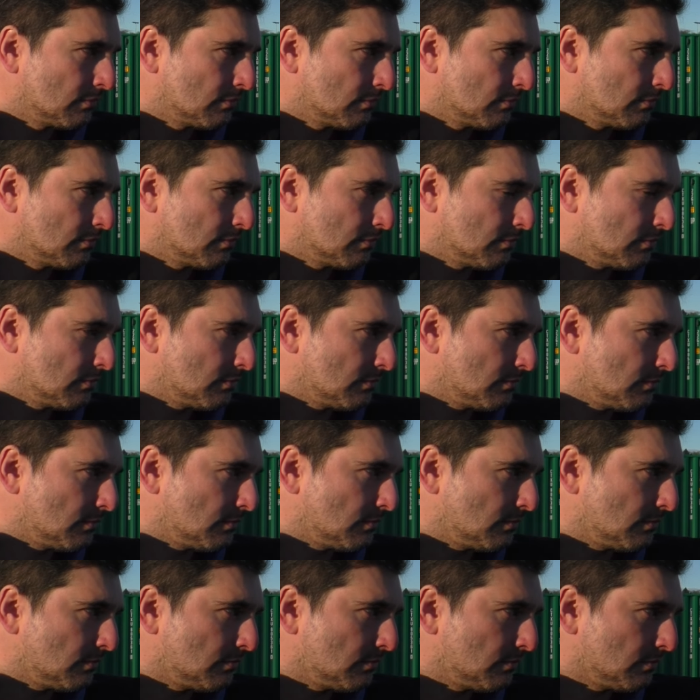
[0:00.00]

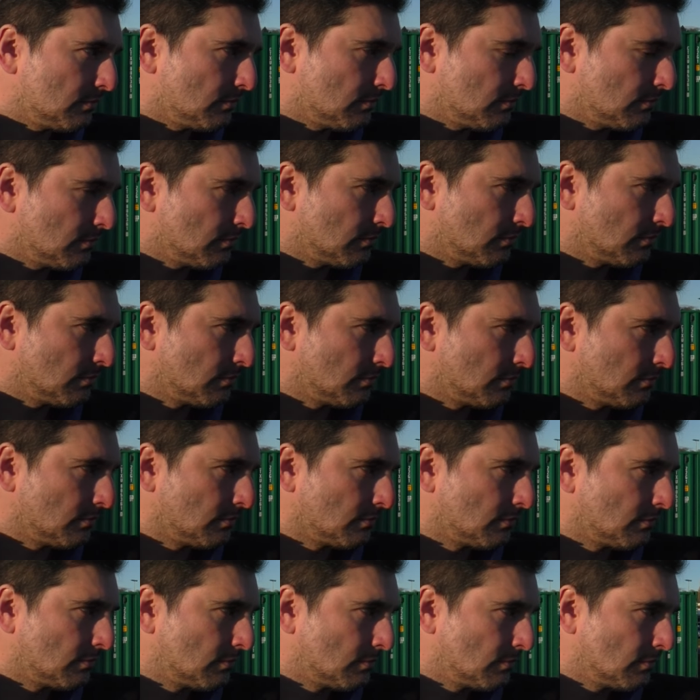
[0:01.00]

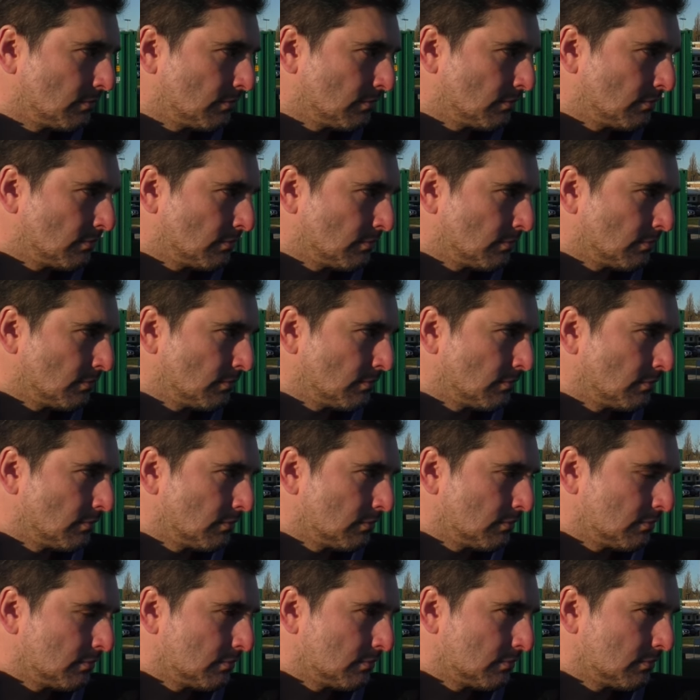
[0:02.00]

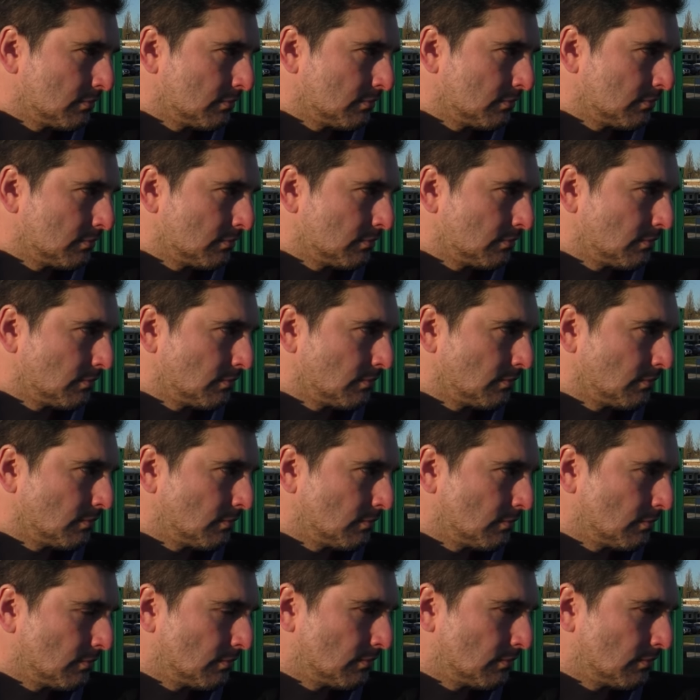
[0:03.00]
No words are spoken by the person on screen.